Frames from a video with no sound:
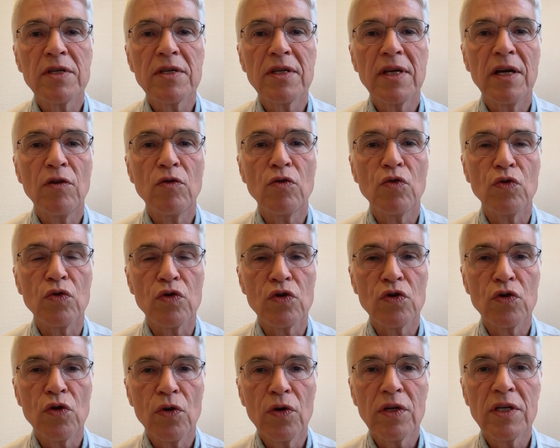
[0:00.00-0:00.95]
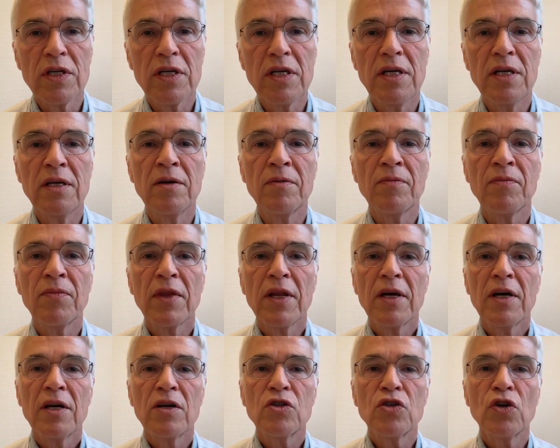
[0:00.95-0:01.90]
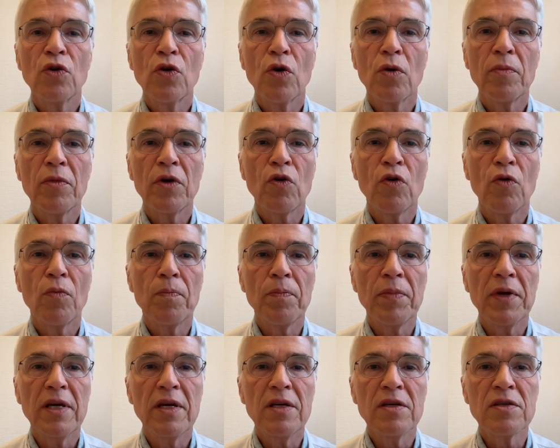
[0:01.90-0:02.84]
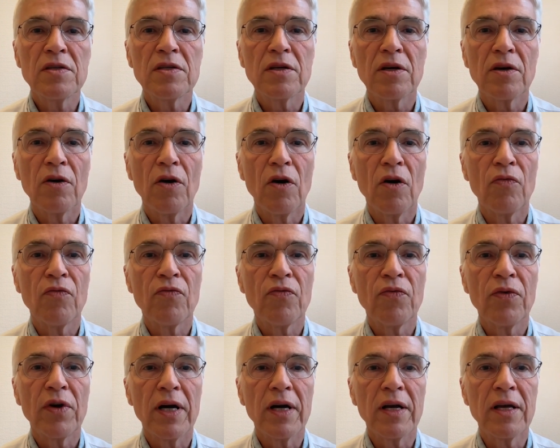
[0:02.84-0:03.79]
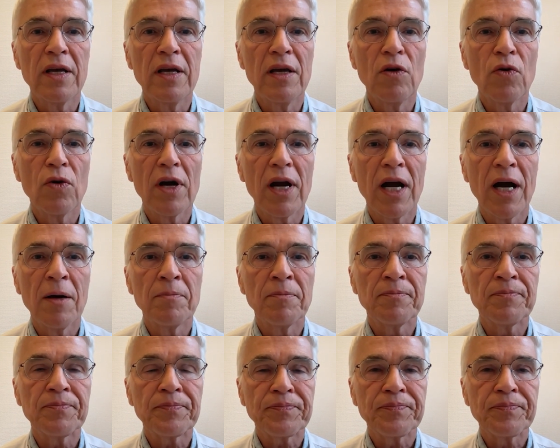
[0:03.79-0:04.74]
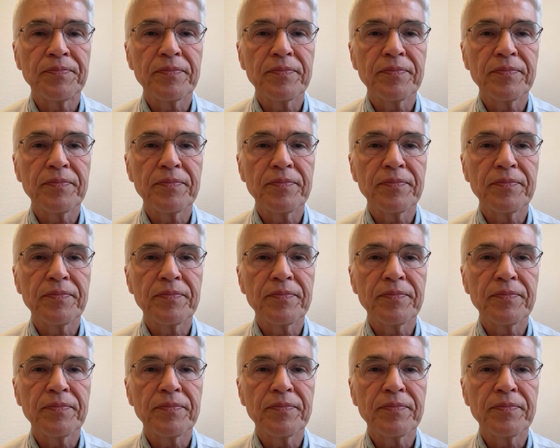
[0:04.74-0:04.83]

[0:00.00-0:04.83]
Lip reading: 10 to 13 genomic copies of a kilogram.